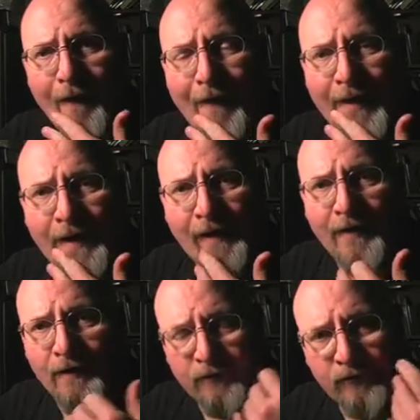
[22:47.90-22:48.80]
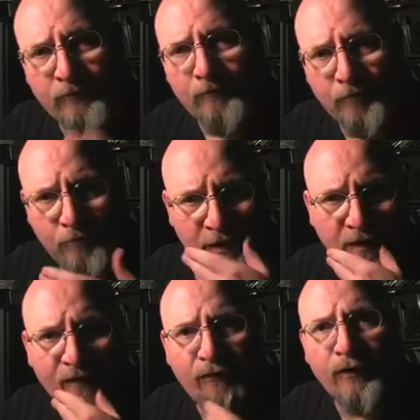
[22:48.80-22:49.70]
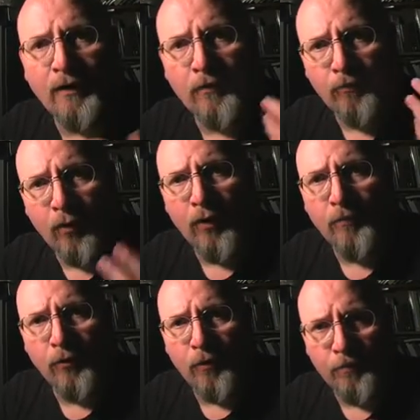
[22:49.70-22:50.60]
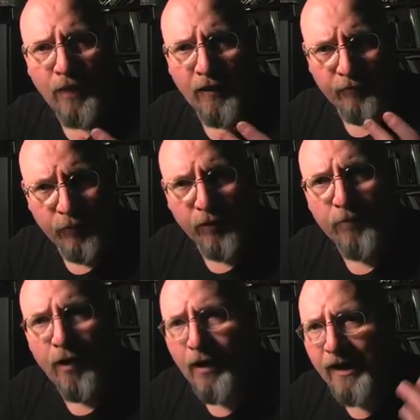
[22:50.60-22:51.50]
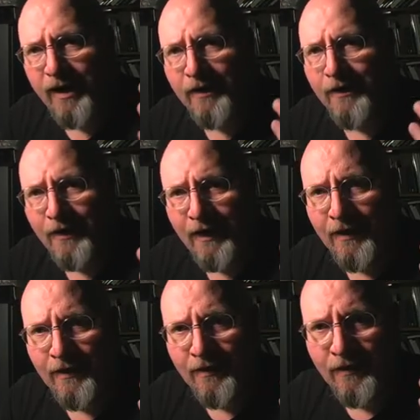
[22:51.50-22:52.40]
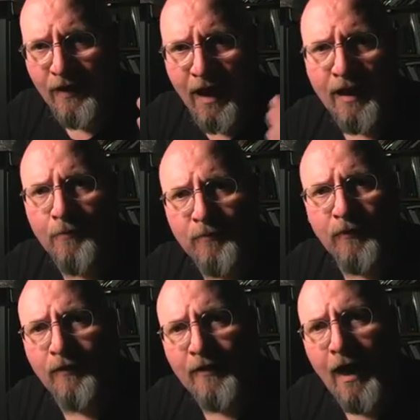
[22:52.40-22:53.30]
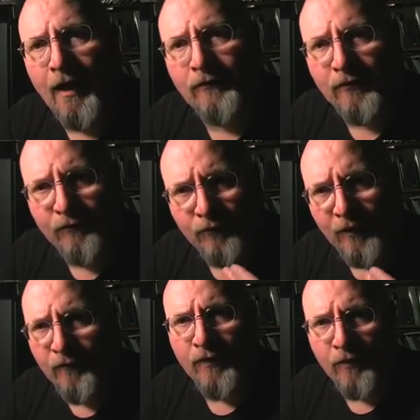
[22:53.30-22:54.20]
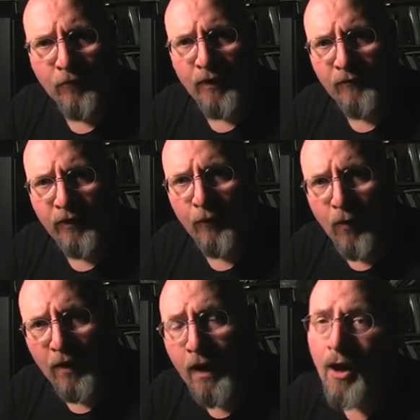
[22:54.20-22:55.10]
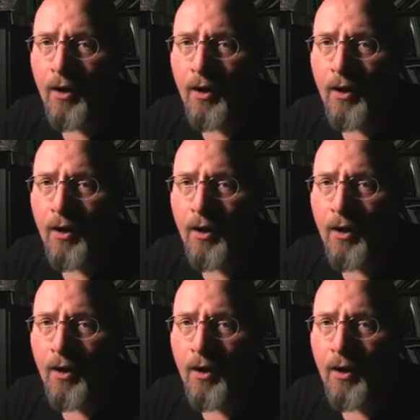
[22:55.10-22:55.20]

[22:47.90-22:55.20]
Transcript: and I just begin to feel more and more kind of put upon and and not up to the task of giving them whatever they want,